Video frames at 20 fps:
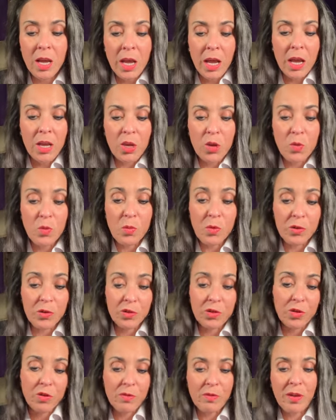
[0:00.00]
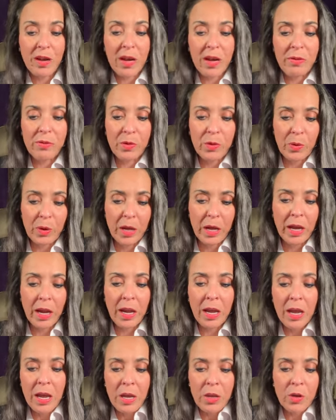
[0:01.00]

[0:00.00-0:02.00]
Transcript: and you will survive, okay?